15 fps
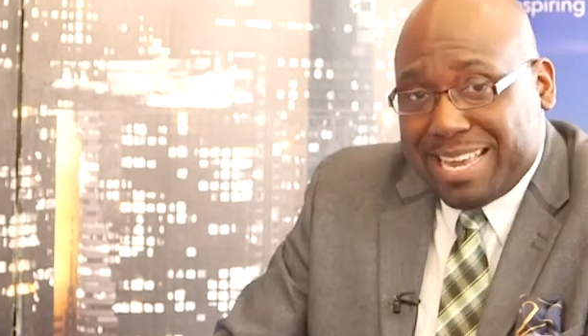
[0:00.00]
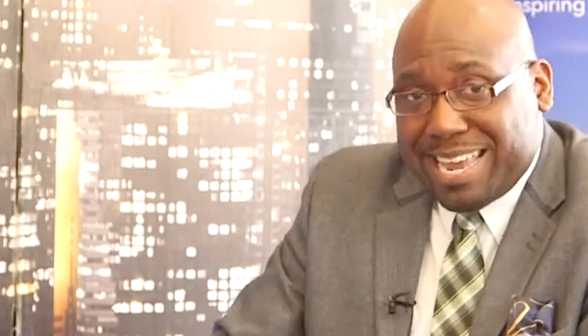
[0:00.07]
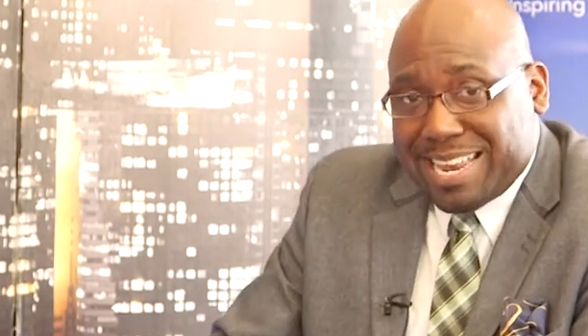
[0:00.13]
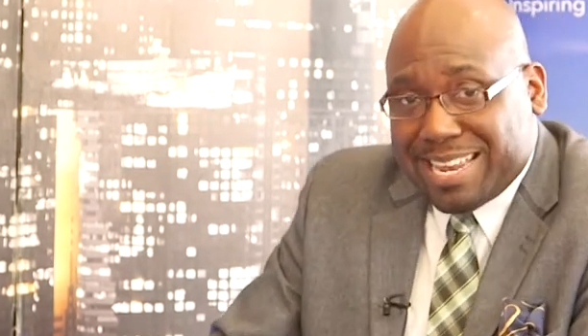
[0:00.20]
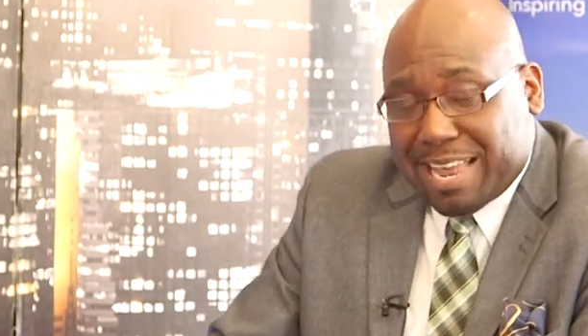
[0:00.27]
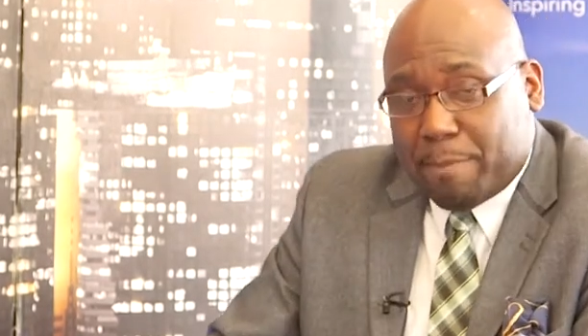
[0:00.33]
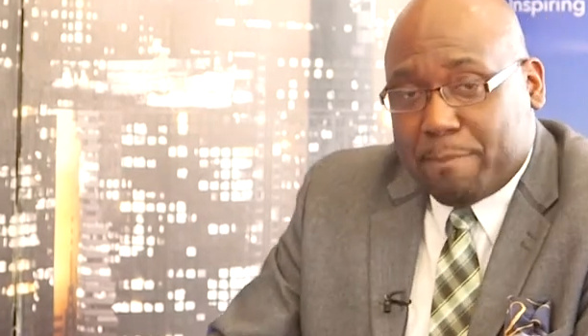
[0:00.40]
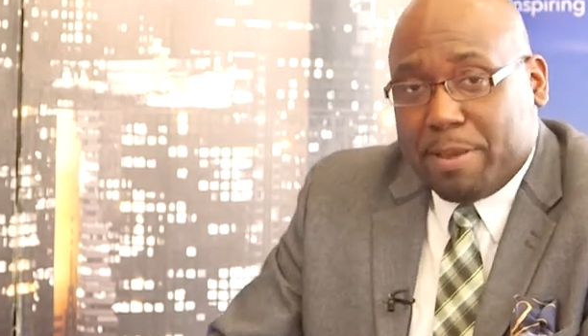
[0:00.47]

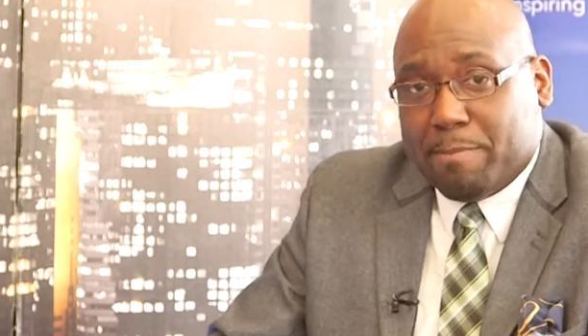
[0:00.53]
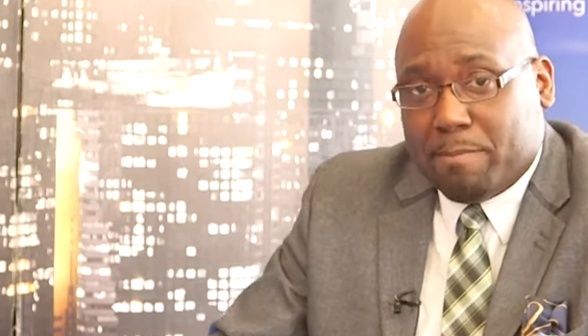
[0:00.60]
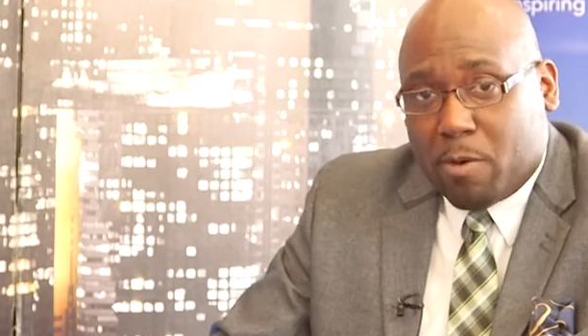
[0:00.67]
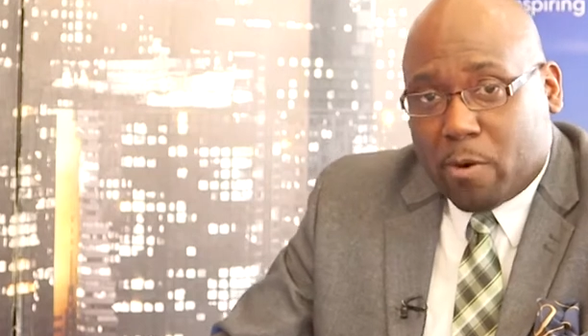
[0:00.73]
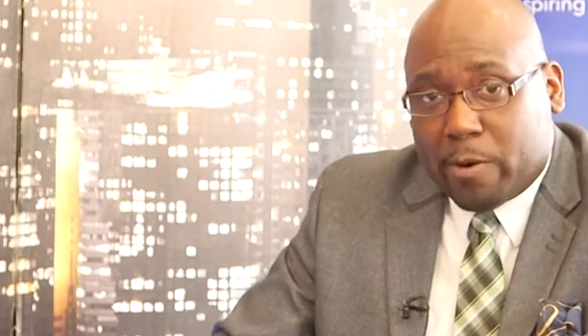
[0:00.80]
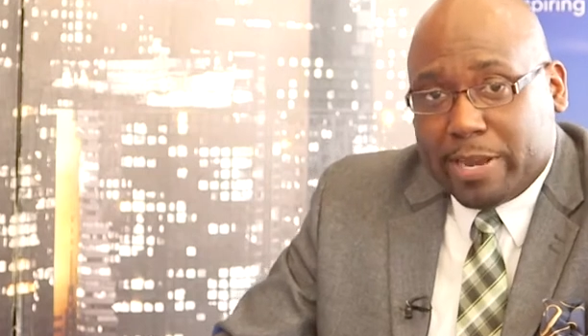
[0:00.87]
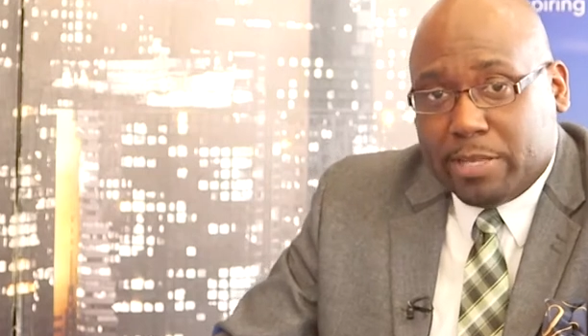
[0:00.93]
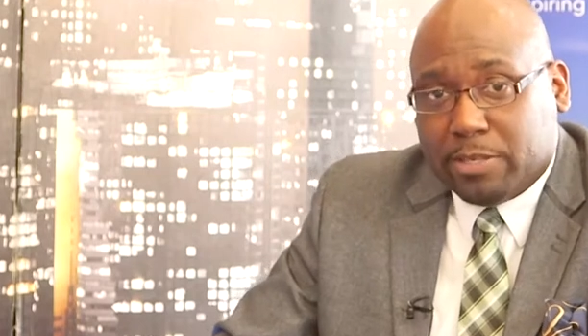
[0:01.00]
in a bit
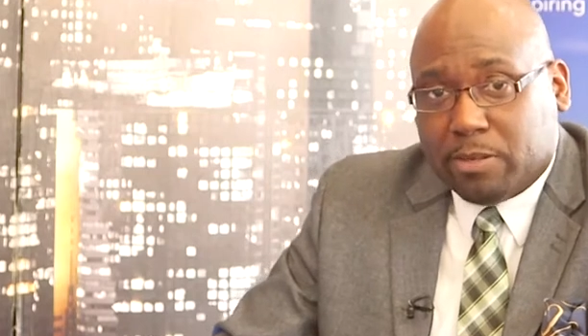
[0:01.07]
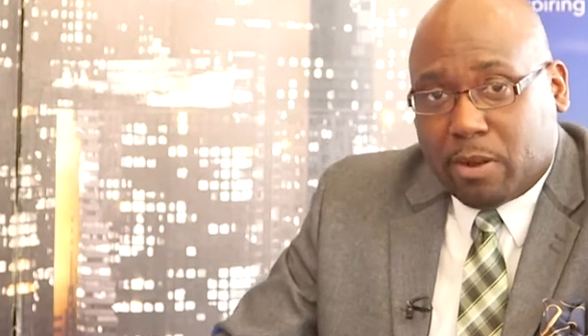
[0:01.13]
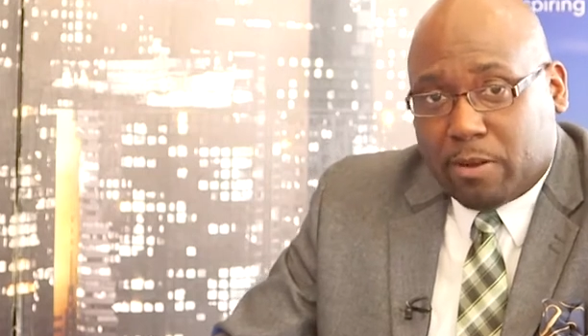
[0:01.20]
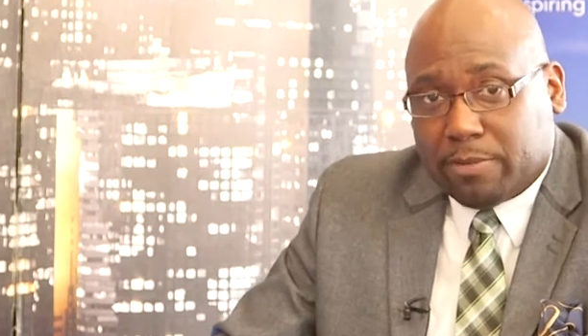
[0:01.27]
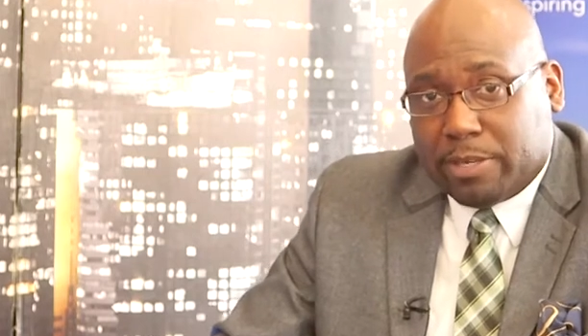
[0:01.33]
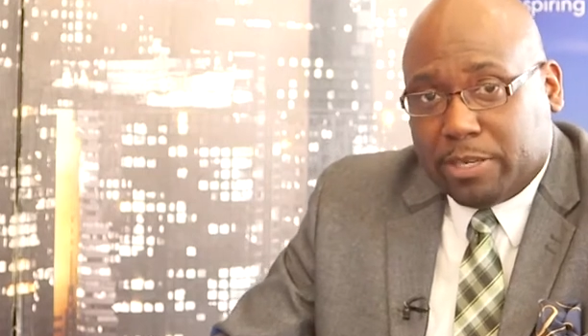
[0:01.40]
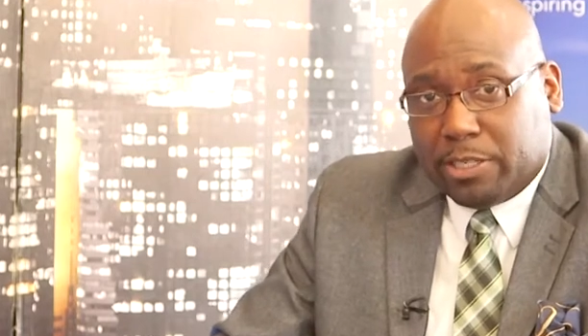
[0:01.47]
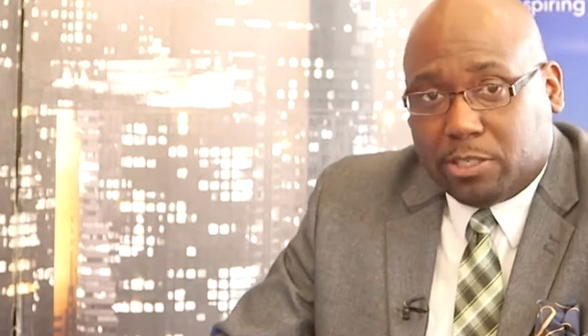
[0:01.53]
more into
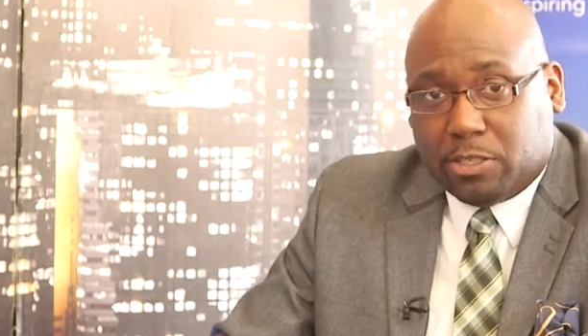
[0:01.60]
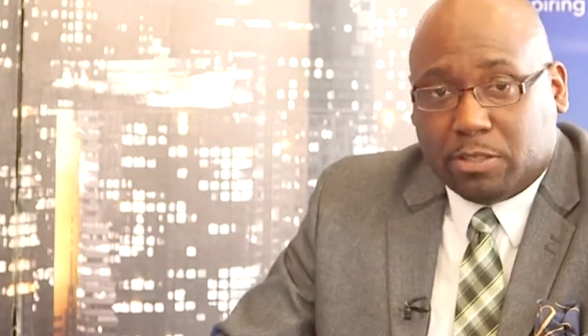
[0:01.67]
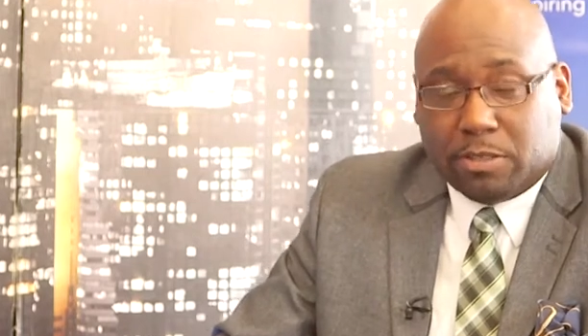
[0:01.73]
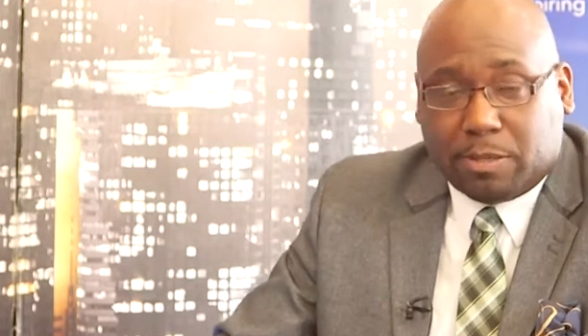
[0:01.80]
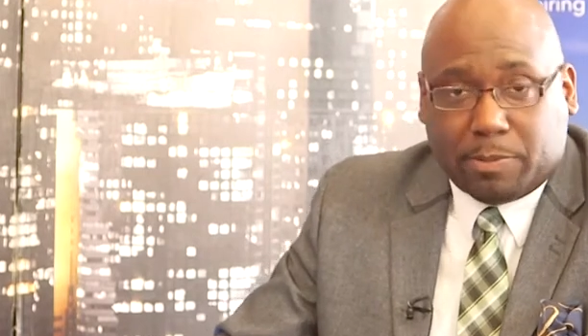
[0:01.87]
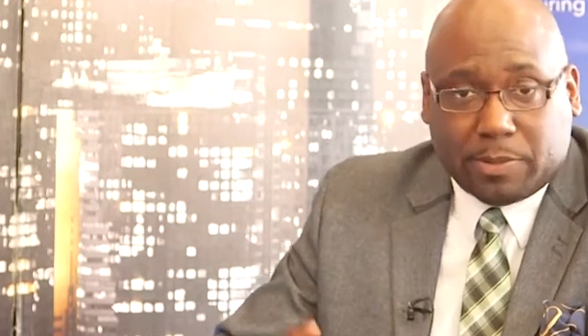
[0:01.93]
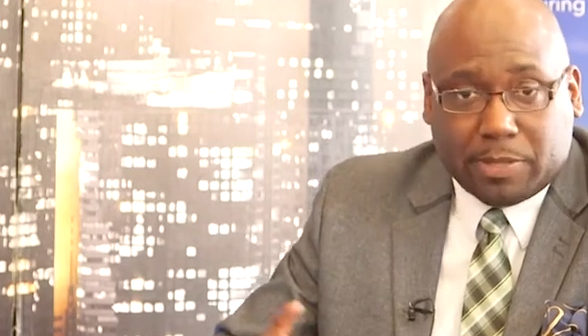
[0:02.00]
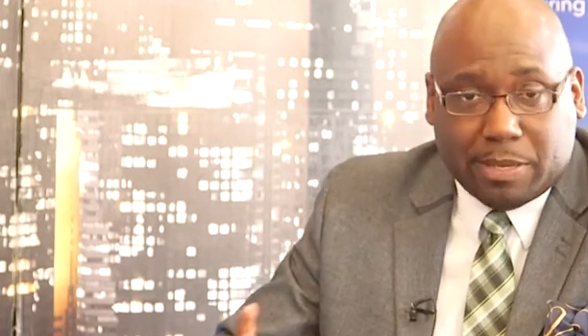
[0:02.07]
other issues
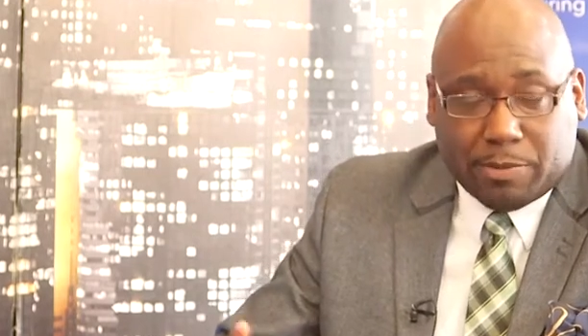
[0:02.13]
about